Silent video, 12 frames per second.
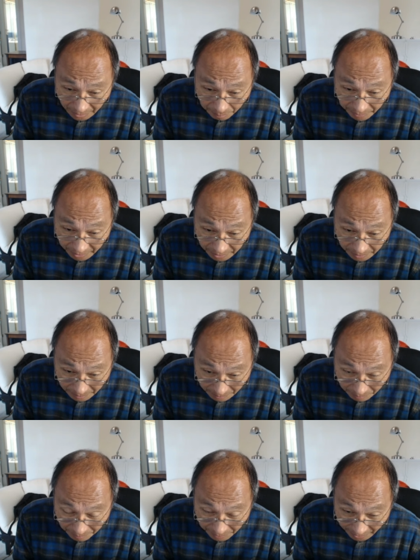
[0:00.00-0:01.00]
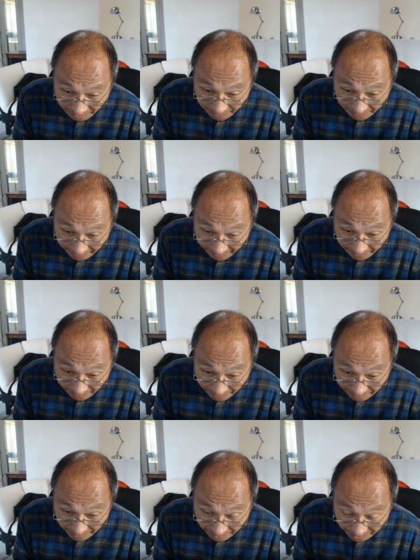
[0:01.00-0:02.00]
But beyond that,
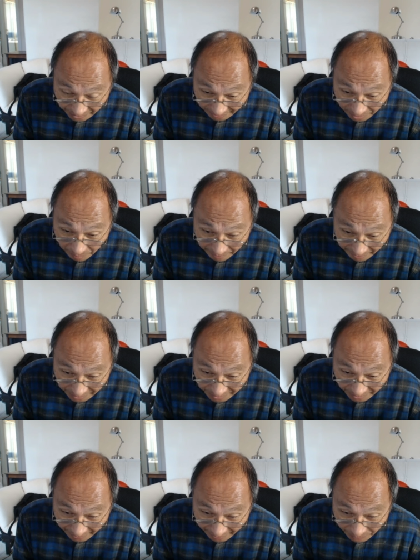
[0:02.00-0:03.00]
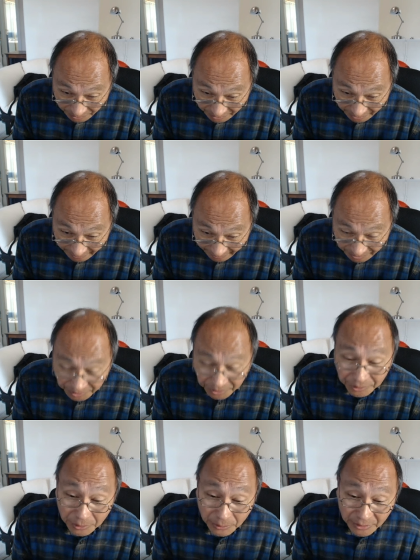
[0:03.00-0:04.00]
the second basket, I would say, has to
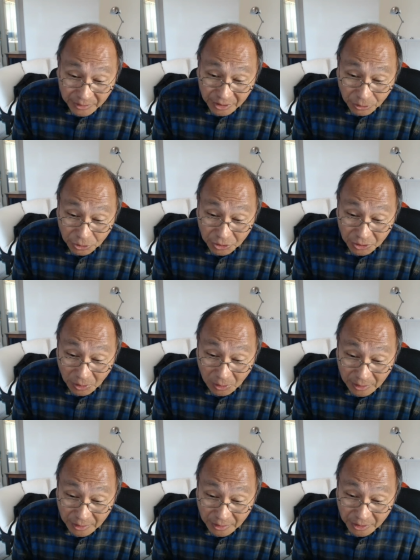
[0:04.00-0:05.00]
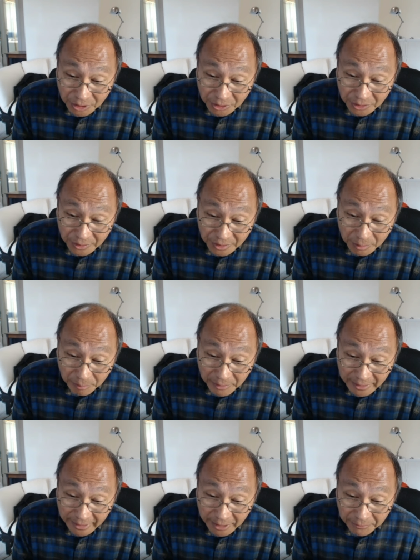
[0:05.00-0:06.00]
do with social conditions and
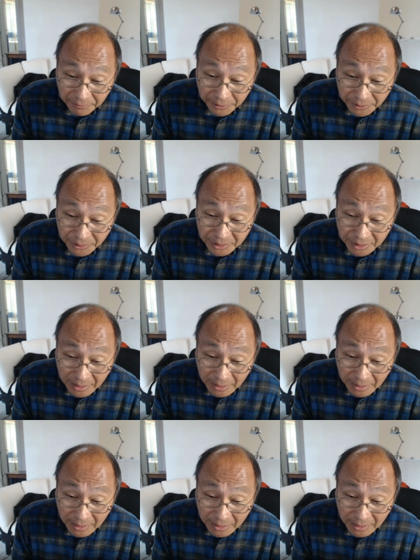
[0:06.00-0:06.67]
behaviors.